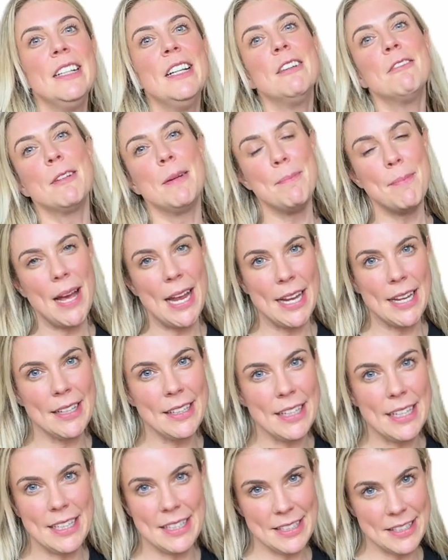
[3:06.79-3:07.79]
remain
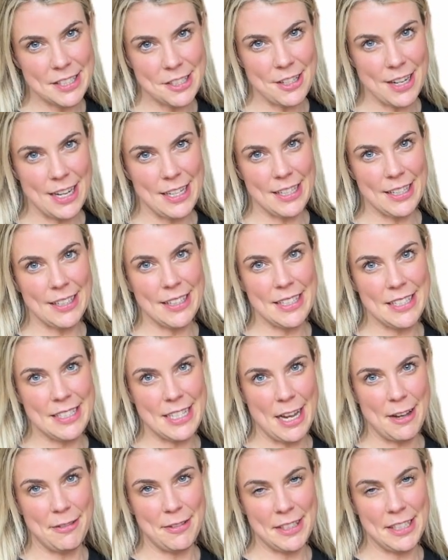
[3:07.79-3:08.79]
in Australia
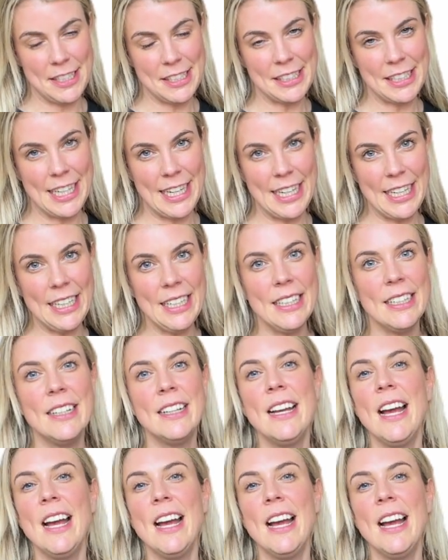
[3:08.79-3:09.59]
indefinitely,